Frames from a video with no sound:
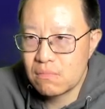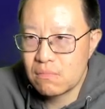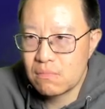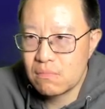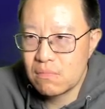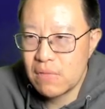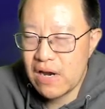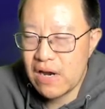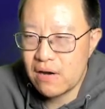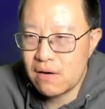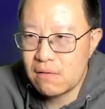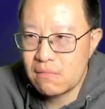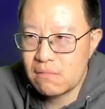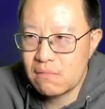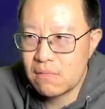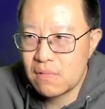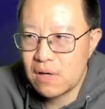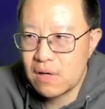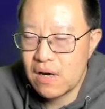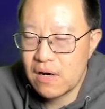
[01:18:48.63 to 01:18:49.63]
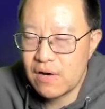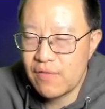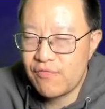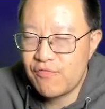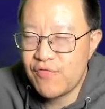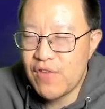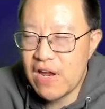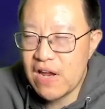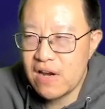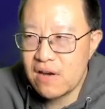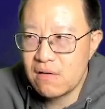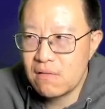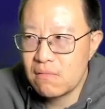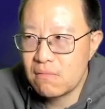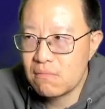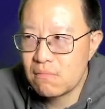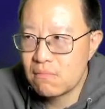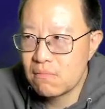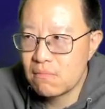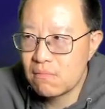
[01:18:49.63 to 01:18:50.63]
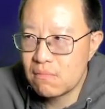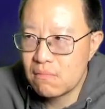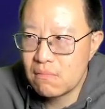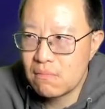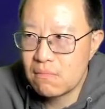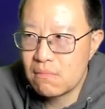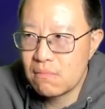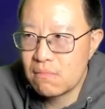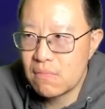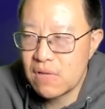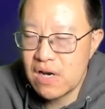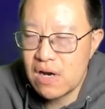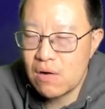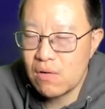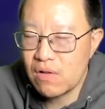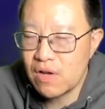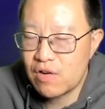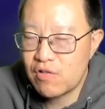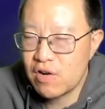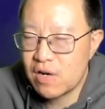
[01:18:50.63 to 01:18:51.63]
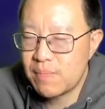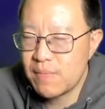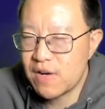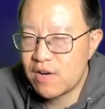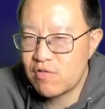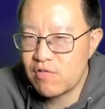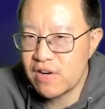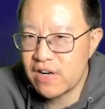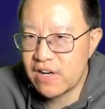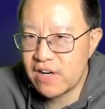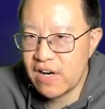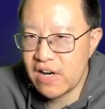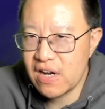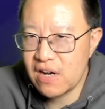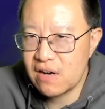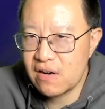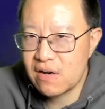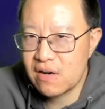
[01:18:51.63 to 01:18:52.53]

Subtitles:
and the fin null and Christmas tree scans.